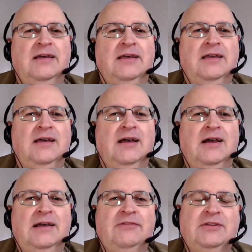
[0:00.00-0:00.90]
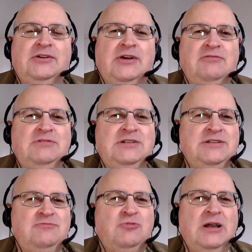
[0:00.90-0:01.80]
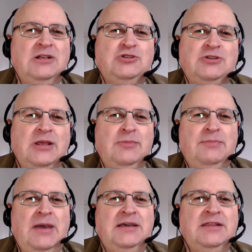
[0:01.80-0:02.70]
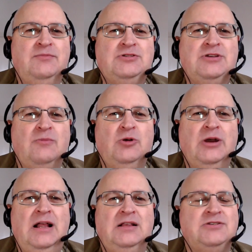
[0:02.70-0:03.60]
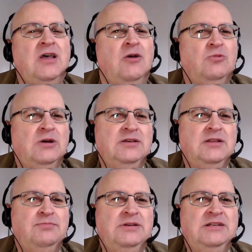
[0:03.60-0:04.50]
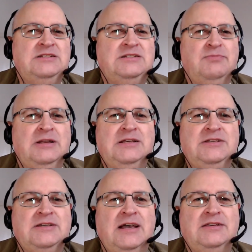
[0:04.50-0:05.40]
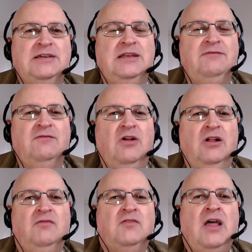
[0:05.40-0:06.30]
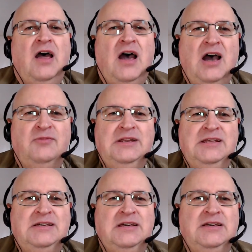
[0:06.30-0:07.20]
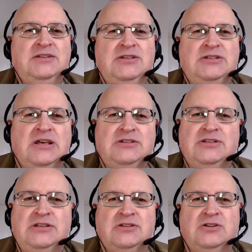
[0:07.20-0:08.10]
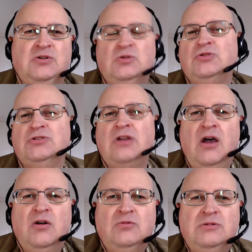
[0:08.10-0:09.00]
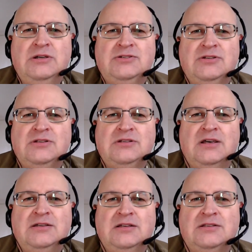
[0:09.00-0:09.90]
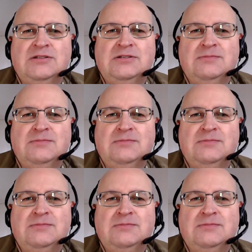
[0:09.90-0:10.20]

Uh, if the ground is in Wales, should they be paying them somewhere else? Why are the peace police getting involved? How many cases has this caused? Where's the science?